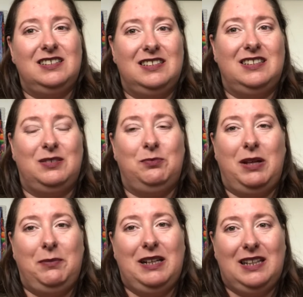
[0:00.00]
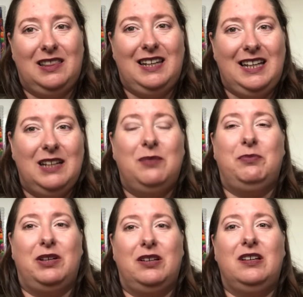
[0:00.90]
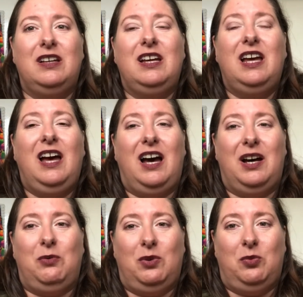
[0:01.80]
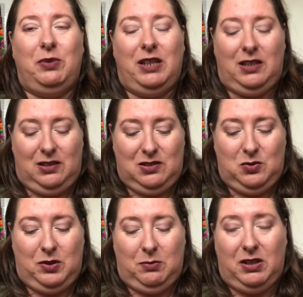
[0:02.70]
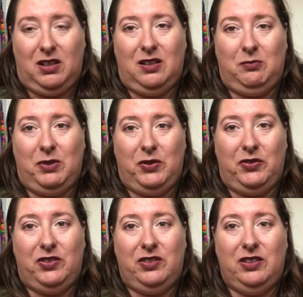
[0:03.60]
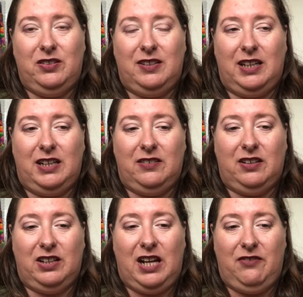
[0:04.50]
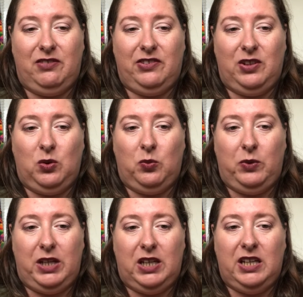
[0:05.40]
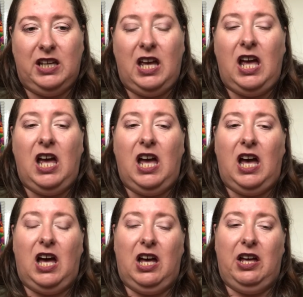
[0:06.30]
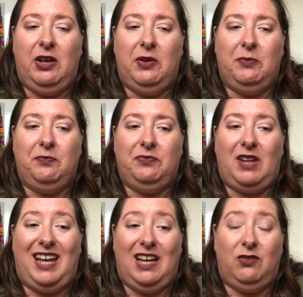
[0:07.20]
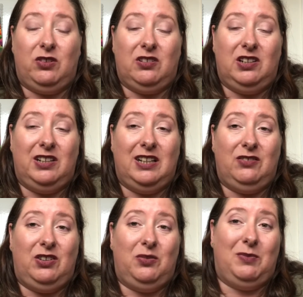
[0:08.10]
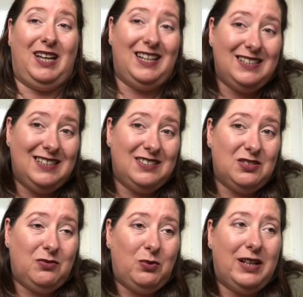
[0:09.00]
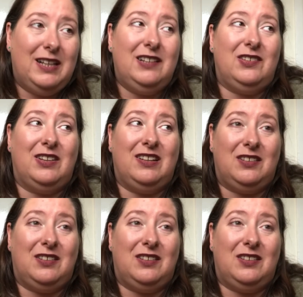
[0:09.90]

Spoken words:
it may be a little late, but I will be doing my utmost to get it done every single week. I have got to learn how to use my editing software, so that's